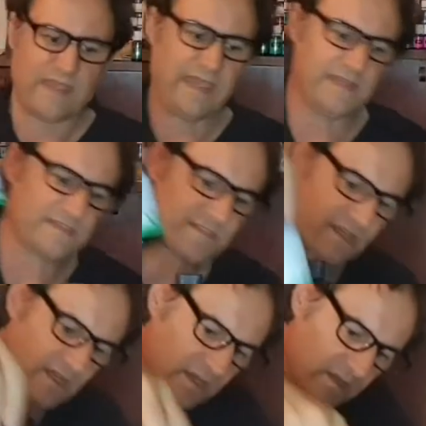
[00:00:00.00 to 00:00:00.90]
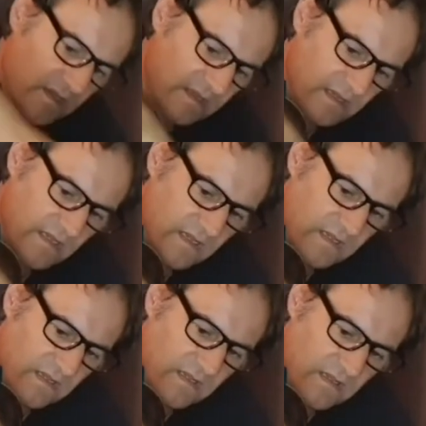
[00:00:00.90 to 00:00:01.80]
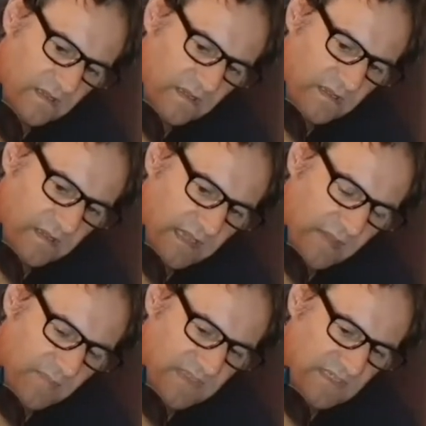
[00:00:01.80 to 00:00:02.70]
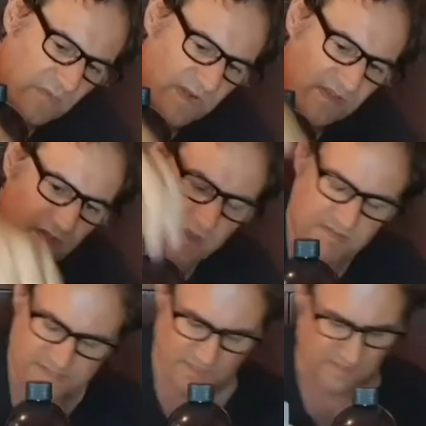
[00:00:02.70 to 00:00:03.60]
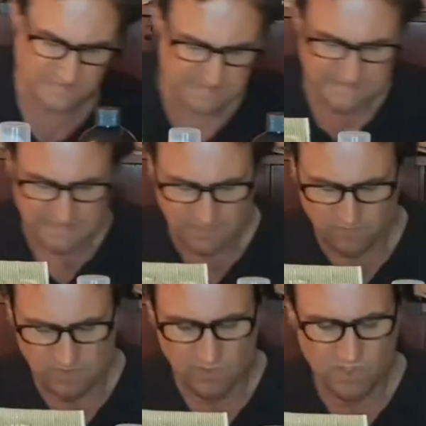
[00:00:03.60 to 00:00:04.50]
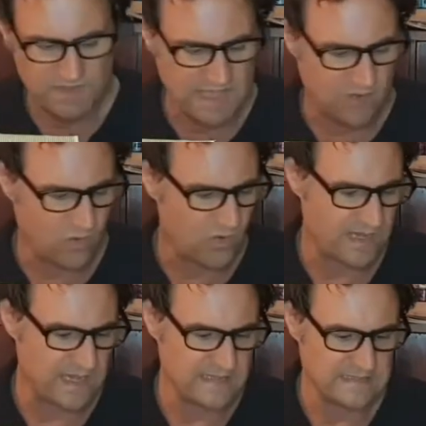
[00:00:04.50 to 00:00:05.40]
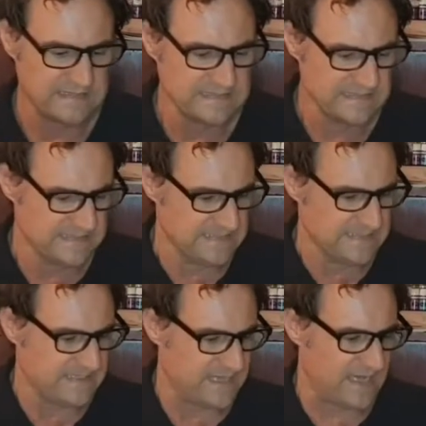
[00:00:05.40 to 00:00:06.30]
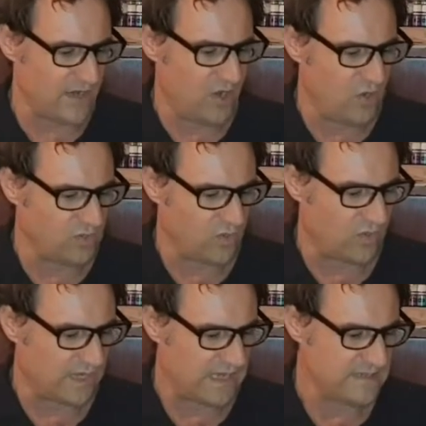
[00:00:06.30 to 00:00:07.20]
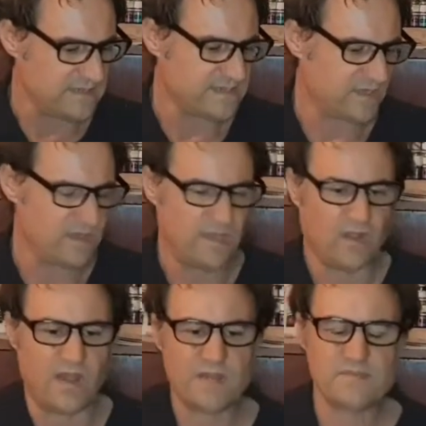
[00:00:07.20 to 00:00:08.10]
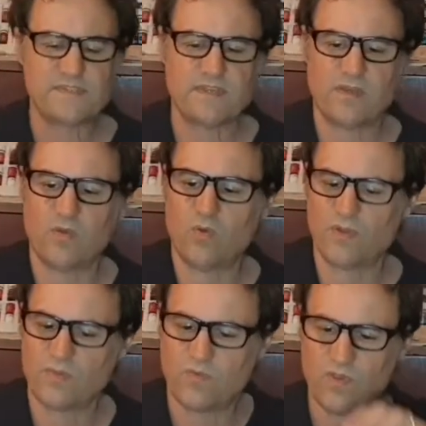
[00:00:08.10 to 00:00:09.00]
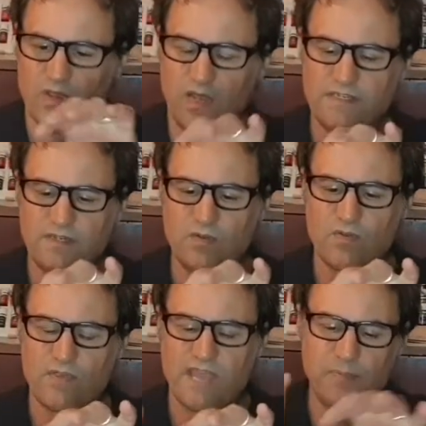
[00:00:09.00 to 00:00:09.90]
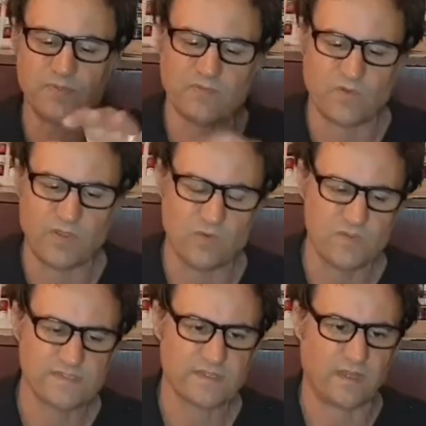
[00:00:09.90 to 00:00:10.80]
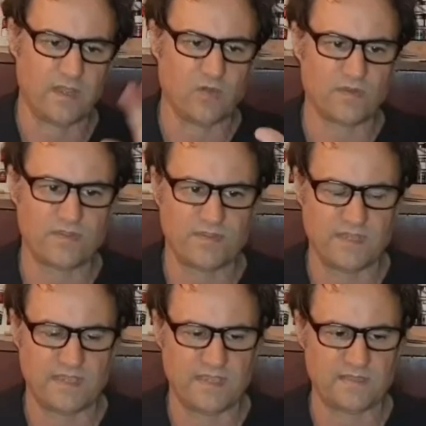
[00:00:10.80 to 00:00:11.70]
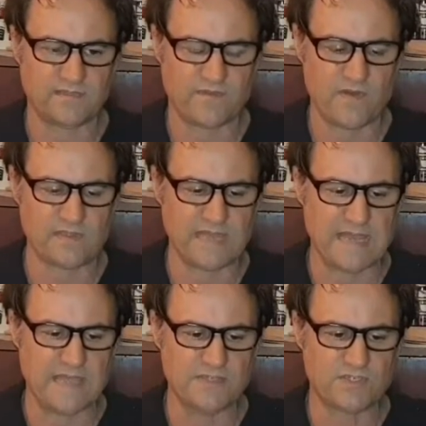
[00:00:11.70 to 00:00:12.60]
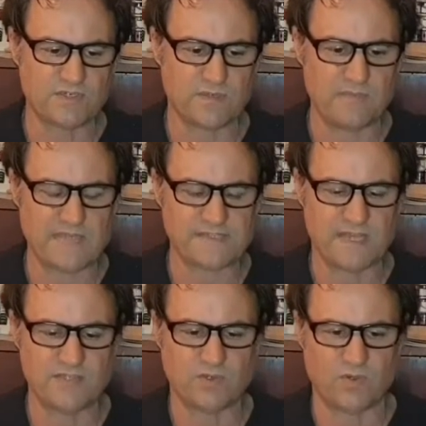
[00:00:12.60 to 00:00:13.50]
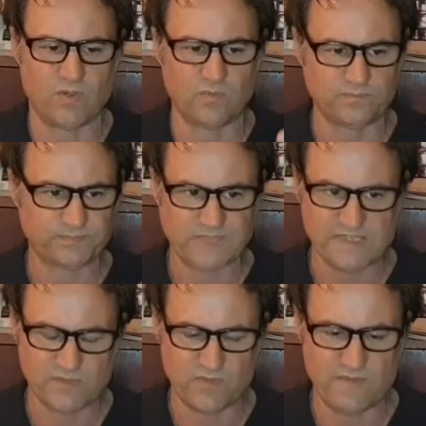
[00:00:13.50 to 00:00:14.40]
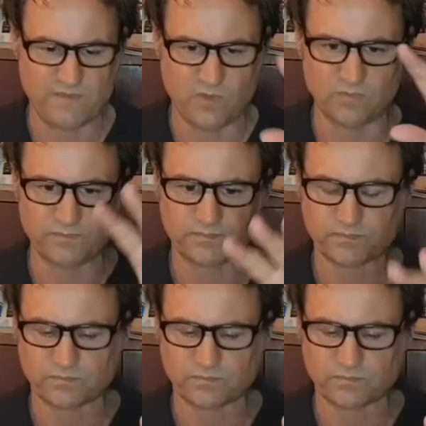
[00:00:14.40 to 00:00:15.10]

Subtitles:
And so, yeah, picked up one of those. So if we look at that order, that whole order, so the items that I ordered were, I did order a couple of oils. I ordered the very large massage oil as a refill.